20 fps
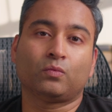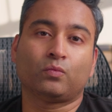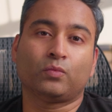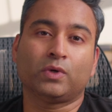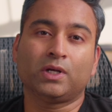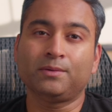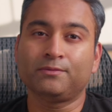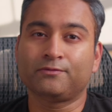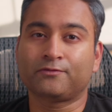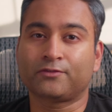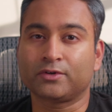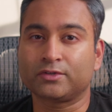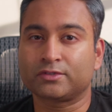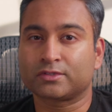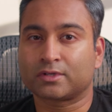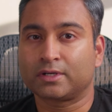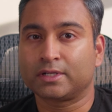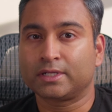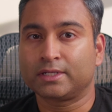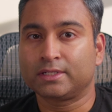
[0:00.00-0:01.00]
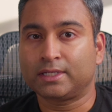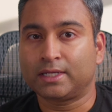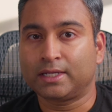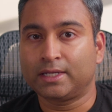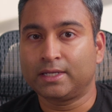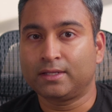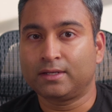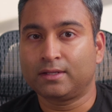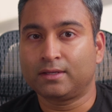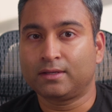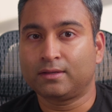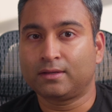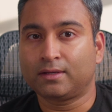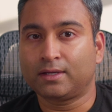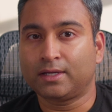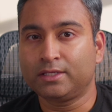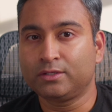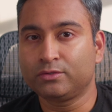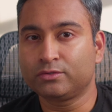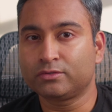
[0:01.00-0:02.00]
When I'm first starting a diet,
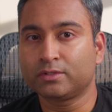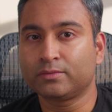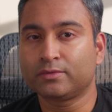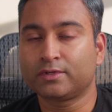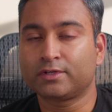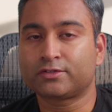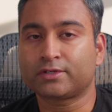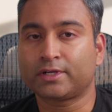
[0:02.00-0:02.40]
I usually want